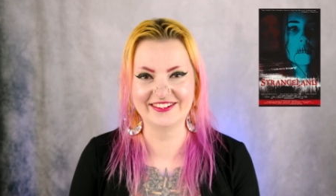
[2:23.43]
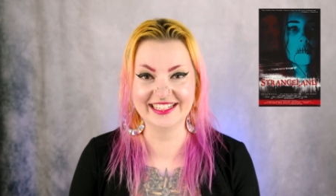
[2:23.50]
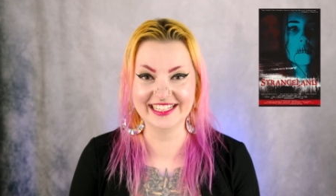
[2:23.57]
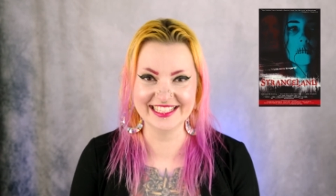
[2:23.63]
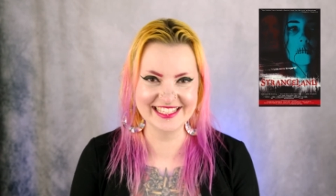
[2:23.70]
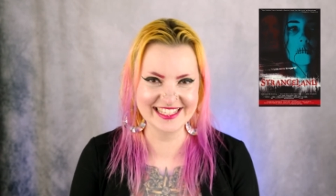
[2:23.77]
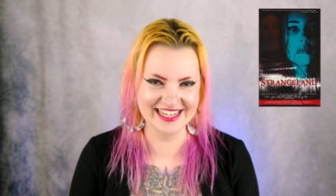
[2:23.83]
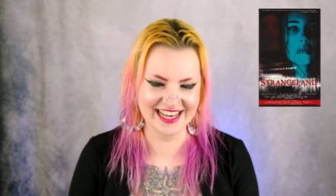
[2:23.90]

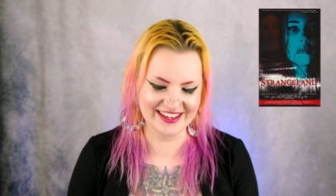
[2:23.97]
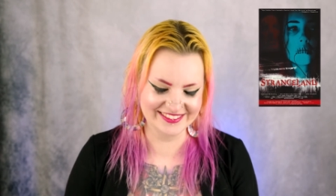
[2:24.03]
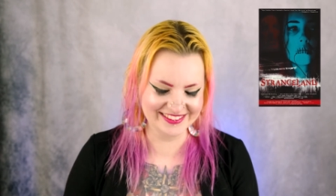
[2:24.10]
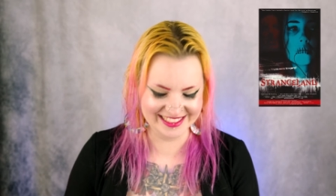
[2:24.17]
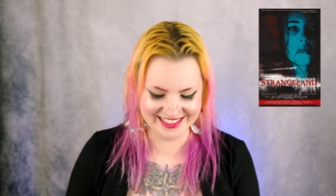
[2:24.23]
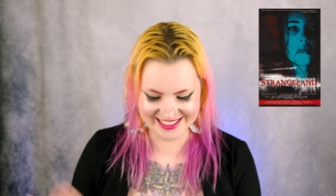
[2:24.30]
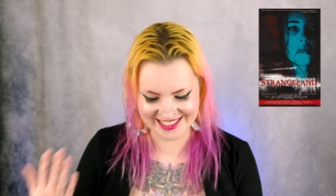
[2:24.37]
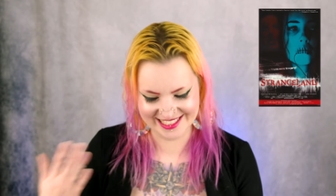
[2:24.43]
it is
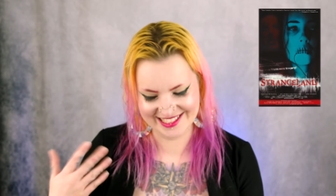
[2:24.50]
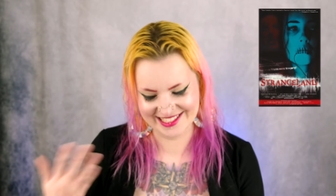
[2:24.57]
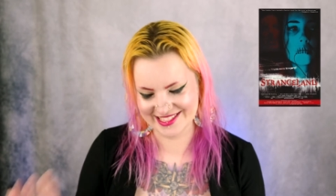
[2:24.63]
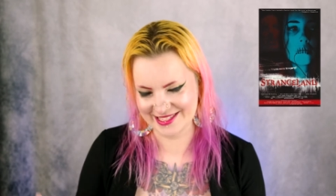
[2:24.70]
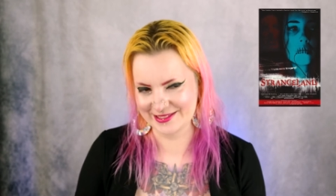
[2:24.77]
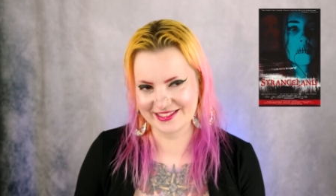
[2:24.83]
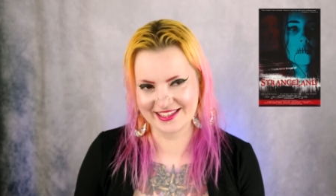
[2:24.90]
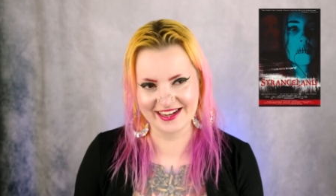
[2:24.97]
now, and it
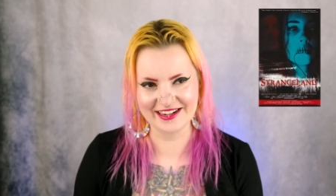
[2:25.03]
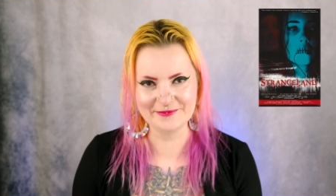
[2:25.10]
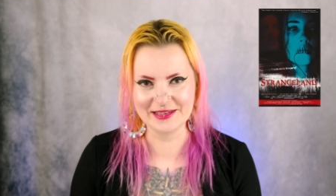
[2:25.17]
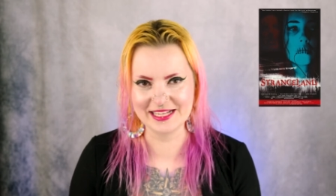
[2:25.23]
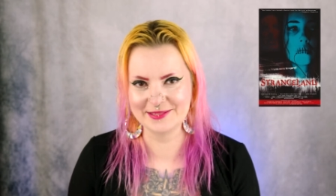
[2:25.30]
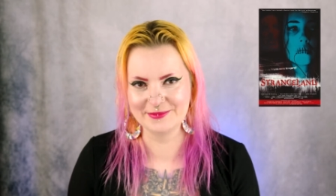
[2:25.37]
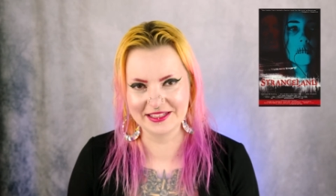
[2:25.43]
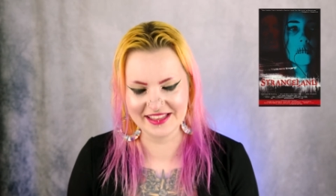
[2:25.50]
just kind of
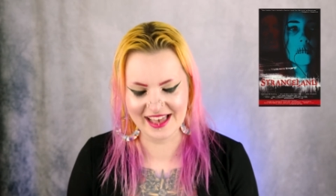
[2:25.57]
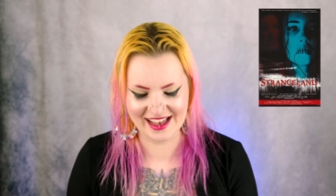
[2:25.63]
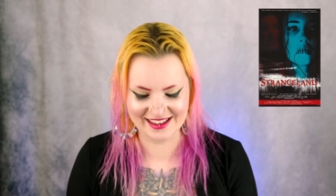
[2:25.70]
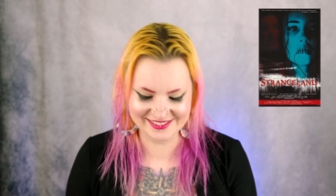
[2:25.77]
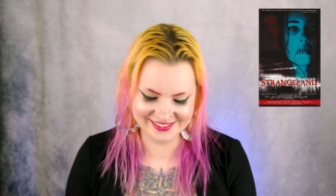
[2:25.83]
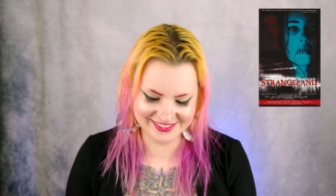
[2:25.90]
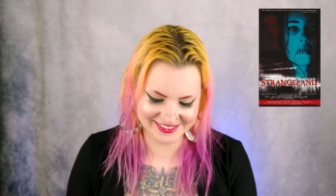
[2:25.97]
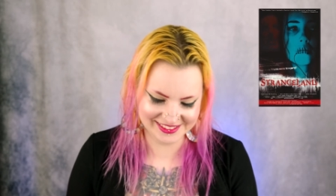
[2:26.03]
makes me
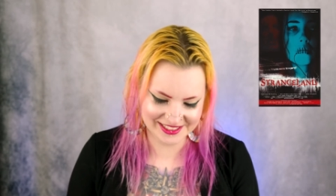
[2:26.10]
laugh.